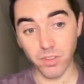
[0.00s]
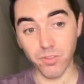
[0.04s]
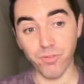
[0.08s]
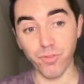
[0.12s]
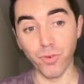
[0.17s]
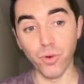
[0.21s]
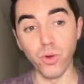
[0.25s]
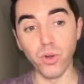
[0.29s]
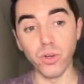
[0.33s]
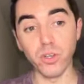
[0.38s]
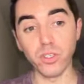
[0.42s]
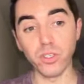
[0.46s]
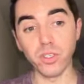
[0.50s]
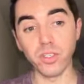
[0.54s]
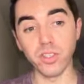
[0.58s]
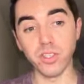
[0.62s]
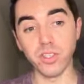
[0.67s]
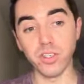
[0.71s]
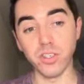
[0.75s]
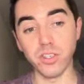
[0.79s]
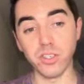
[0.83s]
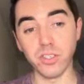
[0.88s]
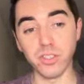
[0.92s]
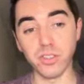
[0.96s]
For
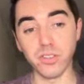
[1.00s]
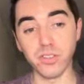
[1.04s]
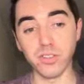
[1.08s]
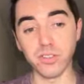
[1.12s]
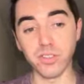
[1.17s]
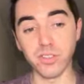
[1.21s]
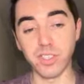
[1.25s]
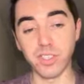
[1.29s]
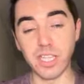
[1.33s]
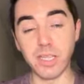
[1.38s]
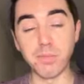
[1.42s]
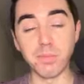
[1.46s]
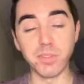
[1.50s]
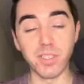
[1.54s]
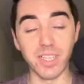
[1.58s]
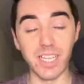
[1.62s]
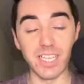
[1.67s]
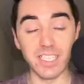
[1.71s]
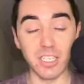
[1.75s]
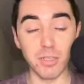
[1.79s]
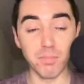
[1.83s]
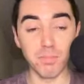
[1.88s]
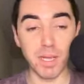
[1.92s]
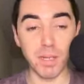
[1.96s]
their team
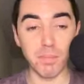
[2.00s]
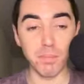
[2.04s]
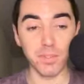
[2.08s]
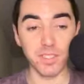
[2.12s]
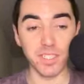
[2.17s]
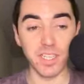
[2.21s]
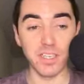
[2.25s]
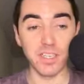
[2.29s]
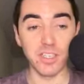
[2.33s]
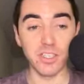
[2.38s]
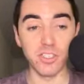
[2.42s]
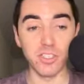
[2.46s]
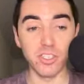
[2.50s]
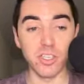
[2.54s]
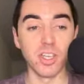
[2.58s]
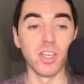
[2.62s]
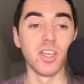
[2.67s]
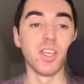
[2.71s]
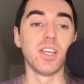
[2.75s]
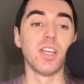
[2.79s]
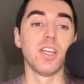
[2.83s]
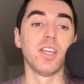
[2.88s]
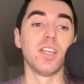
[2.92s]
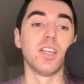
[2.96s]
selected by percentage,
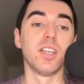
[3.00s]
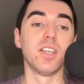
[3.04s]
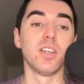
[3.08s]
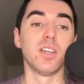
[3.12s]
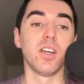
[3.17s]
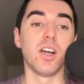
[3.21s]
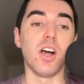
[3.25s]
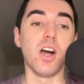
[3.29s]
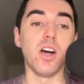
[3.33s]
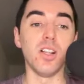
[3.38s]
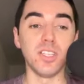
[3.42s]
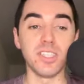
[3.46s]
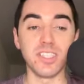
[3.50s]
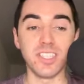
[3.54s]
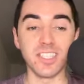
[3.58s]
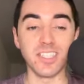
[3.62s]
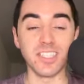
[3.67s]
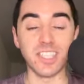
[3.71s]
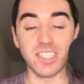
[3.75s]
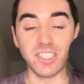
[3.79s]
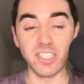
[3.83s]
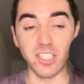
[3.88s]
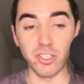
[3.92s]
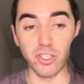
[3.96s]
Holland's at
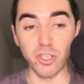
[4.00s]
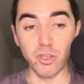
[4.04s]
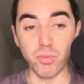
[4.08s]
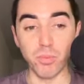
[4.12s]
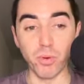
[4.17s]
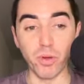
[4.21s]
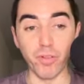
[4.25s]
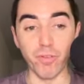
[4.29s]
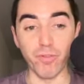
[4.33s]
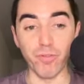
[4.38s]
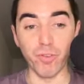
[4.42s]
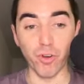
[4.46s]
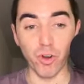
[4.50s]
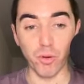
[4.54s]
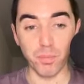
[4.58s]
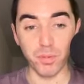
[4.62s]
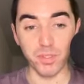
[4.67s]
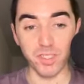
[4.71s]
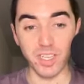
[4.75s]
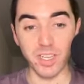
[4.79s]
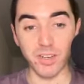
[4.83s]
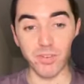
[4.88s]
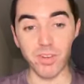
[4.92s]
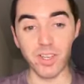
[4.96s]

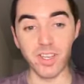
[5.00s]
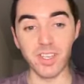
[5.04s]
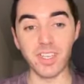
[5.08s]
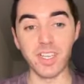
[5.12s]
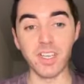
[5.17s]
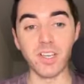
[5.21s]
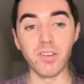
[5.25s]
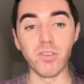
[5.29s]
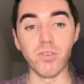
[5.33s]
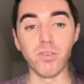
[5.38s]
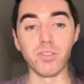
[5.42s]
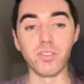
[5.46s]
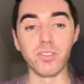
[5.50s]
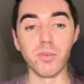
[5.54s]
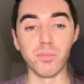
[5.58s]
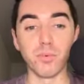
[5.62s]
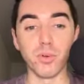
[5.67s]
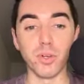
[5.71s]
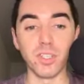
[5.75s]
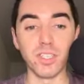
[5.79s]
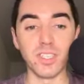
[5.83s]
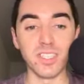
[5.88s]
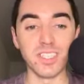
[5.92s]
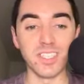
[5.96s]
62.4% right now. De
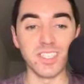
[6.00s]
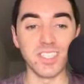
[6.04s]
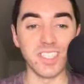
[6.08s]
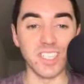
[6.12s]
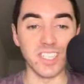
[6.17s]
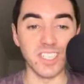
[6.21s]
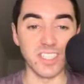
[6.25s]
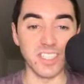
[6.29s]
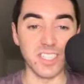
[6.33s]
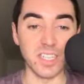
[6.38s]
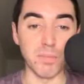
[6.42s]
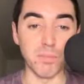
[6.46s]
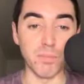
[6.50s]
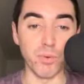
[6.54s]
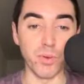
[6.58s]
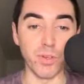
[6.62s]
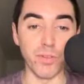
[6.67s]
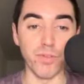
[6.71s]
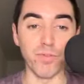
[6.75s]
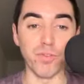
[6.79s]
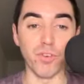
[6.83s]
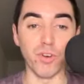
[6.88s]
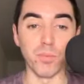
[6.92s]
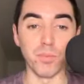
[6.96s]
Bruyne's
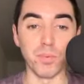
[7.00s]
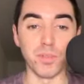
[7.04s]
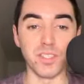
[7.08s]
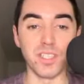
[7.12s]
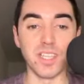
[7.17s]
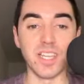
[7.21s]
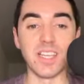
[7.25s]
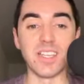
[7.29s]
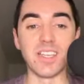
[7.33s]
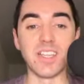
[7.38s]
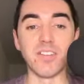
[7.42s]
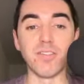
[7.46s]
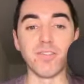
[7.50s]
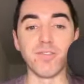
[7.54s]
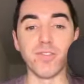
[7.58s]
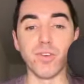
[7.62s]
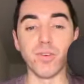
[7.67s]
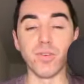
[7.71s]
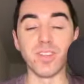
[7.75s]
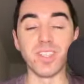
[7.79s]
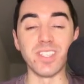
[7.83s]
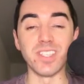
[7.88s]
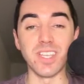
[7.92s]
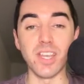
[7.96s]
16.4%, and
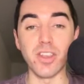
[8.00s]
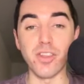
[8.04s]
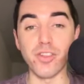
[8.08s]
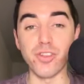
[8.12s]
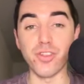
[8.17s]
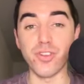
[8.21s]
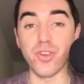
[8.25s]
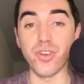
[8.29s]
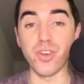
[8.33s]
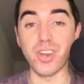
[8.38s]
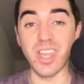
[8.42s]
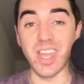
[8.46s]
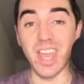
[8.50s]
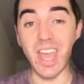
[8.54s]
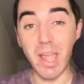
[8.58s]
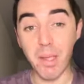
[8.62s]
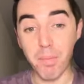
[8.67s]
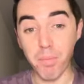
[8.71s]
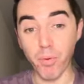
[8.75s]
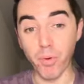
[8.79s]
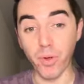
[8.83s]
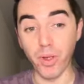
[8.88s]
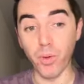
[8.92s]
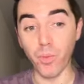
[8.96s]
Foden's at
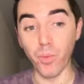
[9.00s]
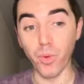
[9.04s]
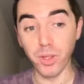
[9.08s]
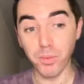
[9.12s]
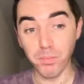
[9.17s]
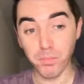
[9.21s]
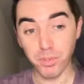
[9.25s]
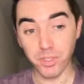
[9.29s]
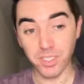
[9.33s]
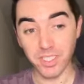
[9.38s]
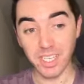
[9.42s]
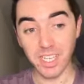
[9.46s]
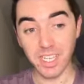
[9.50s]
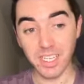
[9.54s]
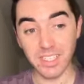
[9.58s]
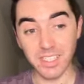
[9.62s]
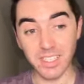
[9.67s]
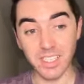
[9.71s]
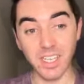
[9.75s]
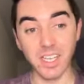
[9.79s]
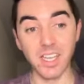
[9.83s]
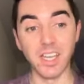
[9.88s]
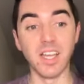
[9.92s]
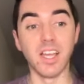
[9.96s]

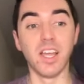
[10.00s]
38.1%.